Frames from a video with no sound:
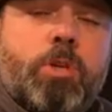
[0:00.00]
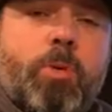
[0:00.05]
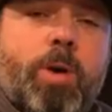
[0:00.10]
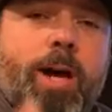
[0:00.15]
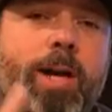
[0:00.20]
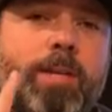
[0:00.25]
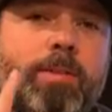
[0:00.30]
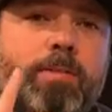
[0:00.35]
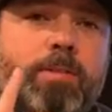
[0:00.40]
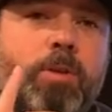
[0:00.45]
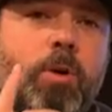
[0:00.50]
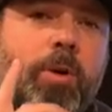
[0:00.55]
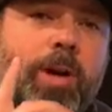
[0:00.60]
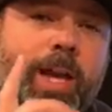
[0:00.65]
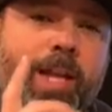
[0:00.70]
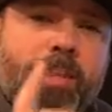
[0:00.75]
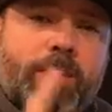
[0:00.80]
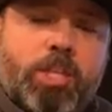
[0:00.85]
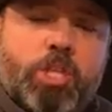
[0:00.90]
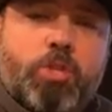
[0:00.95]
I don't
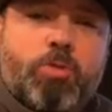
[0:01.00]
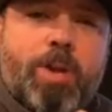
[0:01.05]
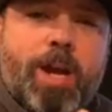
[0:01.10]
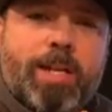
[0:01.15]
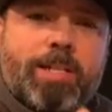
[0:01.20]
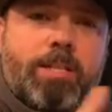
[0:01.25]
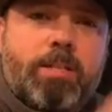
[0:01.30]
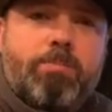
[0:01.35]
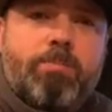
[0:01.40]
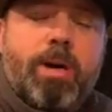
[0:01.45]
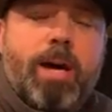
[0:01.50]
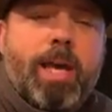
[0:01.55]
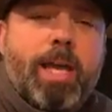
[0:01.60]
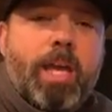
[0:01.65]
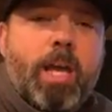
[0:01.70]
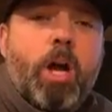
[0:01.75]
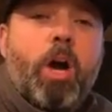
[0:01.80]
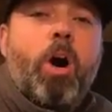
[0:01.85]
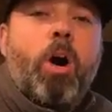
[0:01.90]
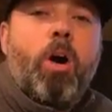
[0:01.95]
get distracted by
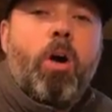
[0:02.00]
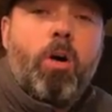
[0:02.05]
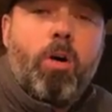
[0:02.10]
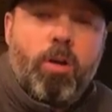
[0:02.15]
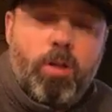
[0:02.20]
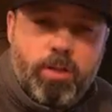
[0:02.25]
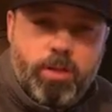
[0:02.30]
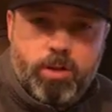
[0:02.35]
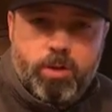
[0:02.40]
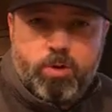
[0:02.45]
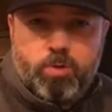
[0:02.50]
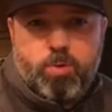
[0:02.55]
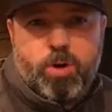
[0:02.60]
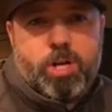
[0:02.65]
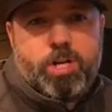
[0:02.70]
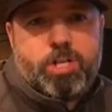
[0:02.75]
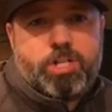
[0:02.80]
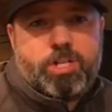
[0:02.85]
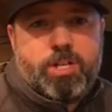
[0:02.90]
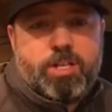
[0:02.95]
all the
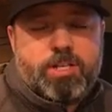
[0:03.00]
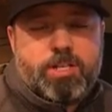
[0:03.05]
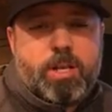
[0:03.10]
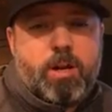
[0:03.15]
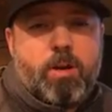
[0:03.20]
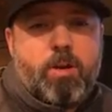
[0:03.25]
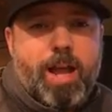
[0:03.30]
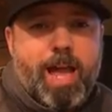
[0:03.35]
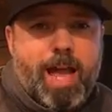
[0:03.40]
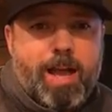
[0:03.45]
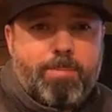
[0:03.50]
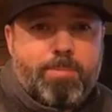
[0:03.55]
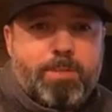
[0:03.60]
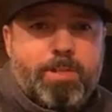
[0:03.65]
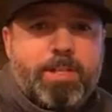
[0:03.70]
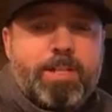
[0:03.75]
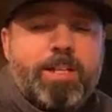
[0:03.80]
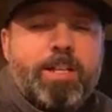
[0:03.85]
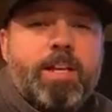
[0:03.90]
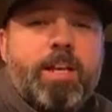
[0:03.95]
questions that are
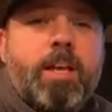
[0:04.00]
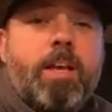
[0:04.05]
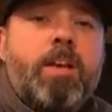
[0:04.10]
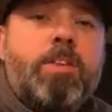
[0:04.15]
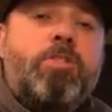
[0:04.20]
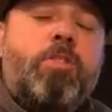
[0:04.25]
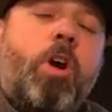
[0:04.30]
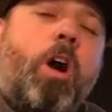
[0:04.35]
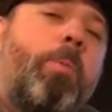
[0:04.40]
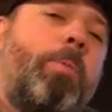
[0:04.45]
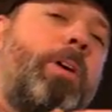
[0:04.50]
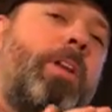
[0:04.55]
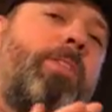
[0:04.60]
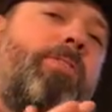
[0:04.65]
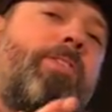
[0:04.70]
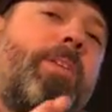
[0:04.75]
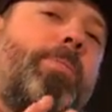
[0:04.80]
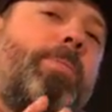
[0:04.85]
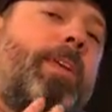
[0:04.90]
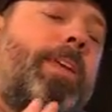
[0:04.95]
happening. So I'm gonna
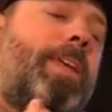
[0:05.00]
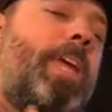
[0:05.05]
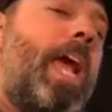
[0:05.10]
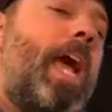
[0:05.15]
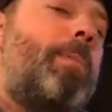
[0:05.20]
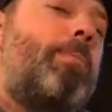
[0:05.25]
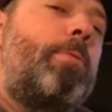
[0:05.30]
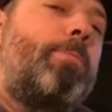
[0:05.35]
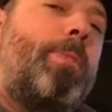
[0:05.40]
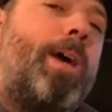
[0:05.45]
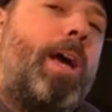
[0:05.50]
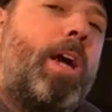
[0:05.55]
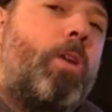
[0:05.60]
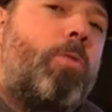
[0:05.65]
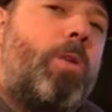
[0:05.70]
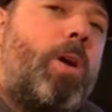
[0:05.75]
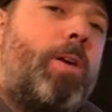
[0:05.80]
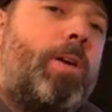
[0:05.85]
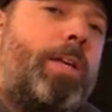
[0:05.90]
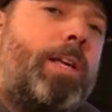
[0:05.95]
flip the camera back
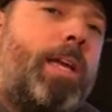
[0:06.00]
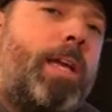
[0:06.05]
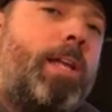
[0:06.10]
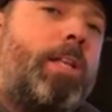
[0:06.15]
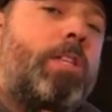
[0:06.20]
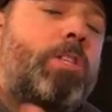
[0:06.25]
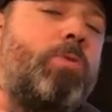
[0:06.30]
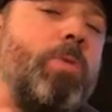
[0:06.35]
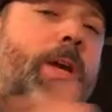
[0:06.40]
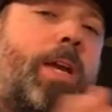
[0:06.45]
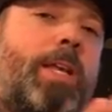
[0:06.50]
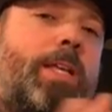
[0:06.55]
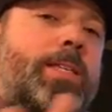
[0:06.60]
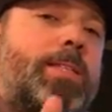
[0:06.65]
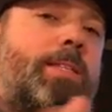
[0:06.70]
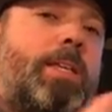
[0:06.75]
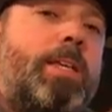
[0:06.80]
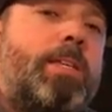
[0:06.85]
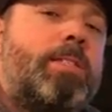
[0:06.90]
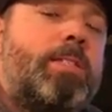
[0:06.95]
around again so I can
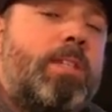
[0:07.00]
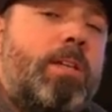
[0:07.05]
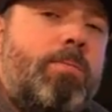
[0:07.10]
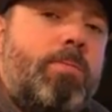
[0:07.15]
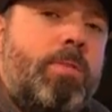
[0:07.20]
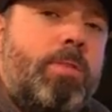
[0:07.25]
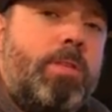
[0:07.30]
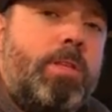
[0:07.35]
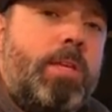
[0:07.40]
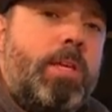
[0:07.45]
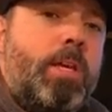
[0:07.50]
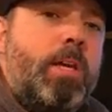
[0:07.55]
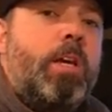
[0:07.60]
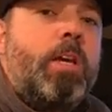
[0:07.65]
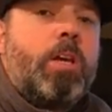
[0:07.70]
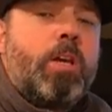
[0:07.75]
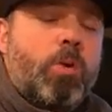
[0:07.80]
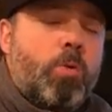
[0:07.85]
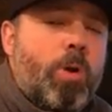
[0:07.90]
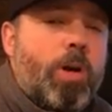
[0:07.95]
see some of the
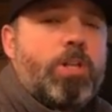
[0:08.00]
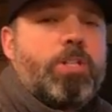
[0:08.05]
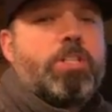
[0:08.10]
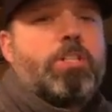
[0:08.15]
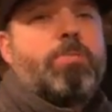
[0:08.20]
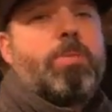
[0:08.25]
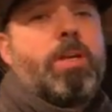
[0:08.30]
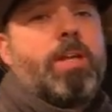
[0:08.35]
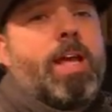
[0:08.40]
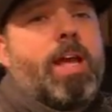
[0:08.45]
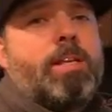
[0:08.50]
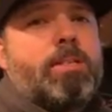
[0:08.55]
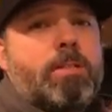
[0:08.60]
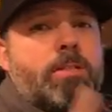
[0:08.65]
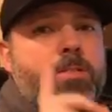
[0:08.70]
questions being asked.